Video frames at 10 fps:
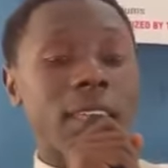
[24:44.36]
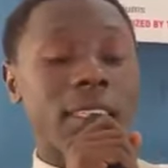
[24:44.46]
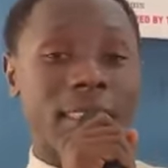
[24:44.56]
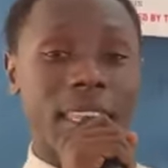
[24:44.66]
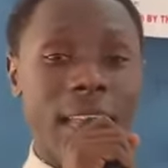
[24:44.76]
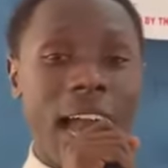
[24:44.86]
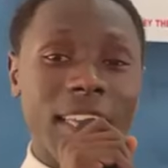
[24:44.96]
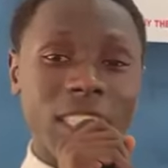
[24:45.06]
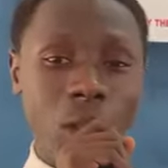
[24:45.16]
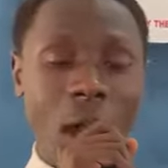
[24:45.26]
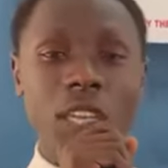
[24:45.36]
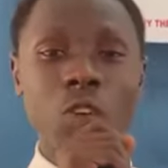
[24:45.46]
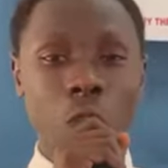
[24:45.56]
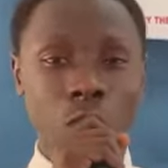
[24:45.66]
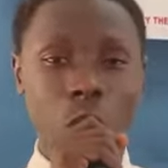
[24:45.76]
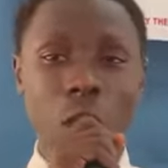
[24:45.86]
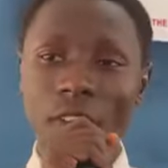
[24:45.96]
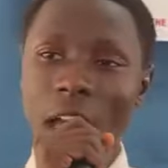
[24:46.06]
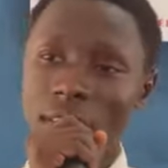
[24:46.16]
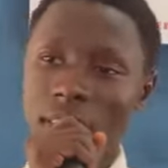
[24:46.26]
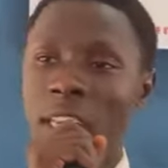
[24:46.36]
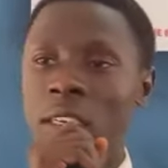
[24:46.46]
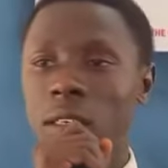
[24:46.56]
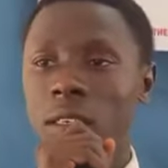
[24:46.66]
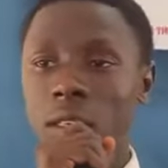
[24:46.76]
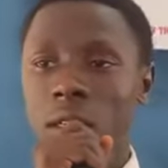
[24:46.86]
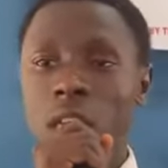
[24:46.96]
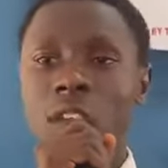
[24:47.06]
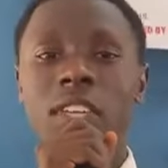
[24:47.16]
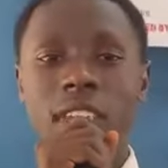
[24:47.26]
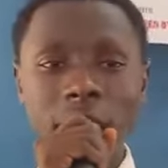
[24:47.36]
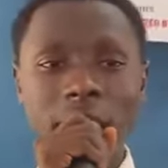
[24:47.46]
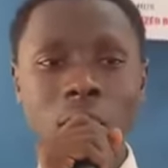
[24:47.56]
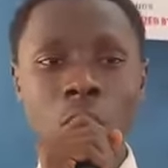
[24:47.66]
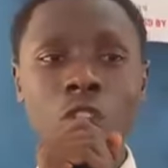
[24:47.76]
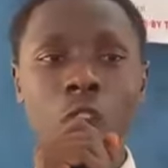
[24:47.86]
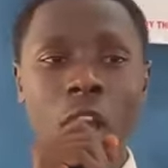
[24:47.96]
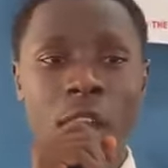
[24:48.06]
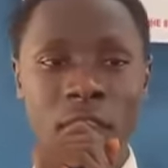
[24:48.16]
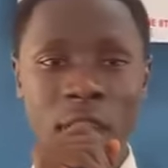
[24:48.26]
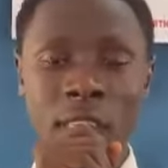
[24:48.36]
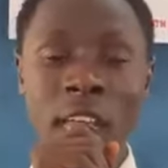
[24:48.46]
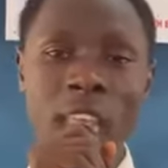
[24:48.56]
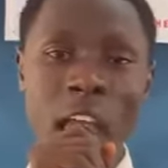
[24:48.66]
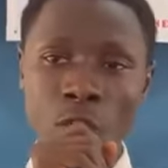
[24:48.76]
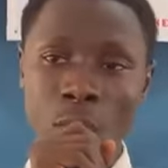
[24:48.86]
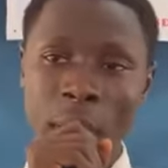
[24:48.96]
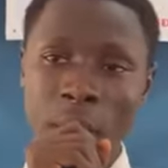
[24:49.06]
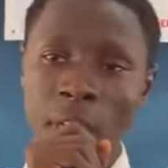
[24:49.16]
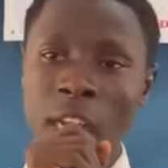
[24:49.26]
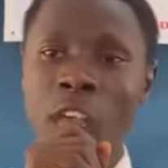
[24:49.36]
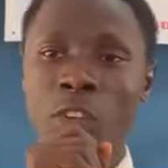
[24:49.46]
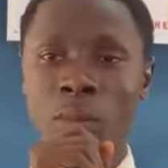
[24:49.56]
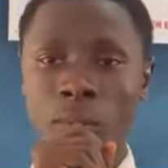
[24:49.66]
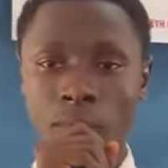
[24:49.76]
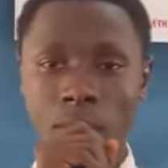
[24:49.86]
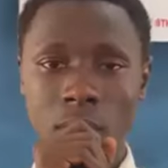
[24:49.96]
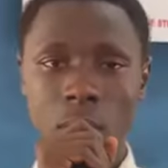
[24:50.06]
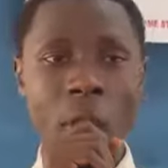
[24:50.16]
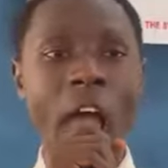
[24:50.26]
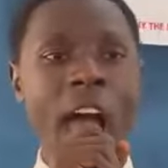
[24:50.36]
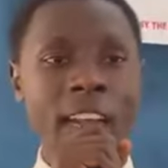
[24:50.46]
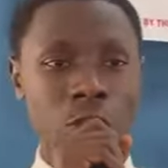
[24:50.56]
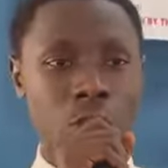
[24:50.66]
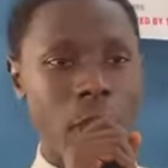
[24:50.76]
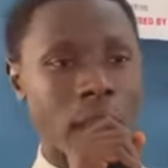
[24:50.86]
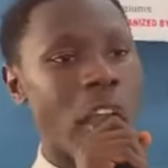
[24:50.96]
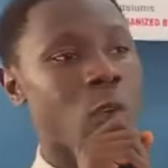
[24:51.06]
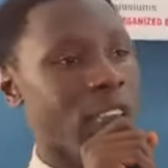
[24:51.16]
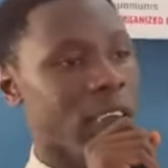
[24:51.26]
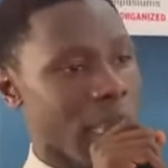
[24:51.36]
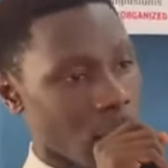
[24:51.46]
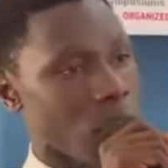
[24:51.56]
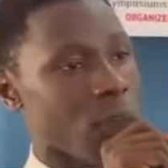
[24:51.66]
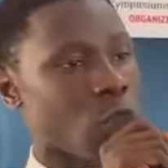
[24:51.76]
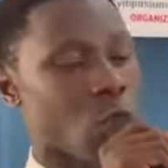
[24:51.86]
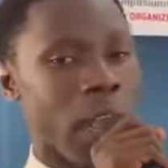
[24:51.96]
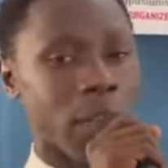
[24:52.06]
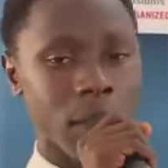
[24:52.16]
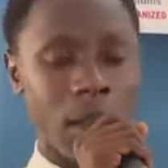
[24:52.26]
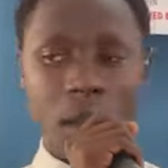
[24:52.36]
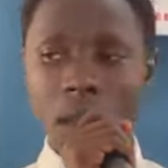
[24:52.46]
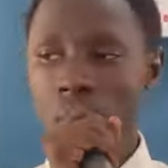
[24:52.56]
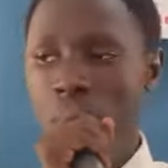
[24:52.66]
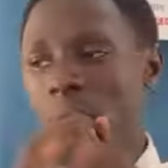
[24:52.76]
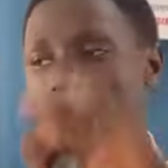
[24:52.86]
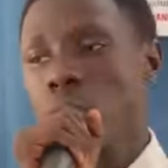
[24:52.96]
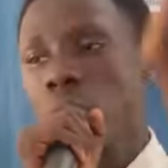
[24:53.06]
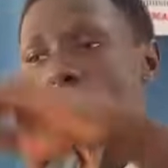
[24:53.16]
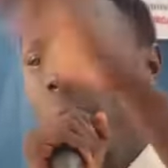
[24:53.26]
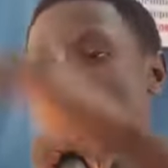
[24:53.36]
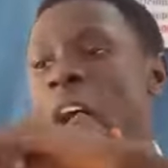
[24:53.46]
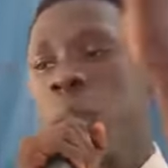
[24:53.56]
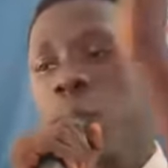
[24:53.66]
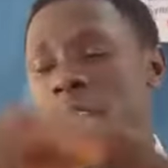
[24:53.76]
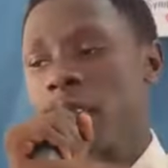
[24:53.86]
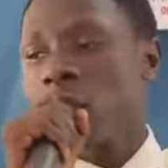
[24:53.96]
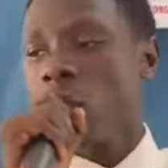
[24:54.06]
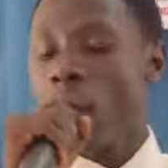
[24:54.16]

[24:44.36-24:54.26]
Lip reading: the teacher is the one in control of everything. If the teacher is in control of everything, then there should be empty classroom. Where are the students and what is the essence of the student? Please drop it and put it in the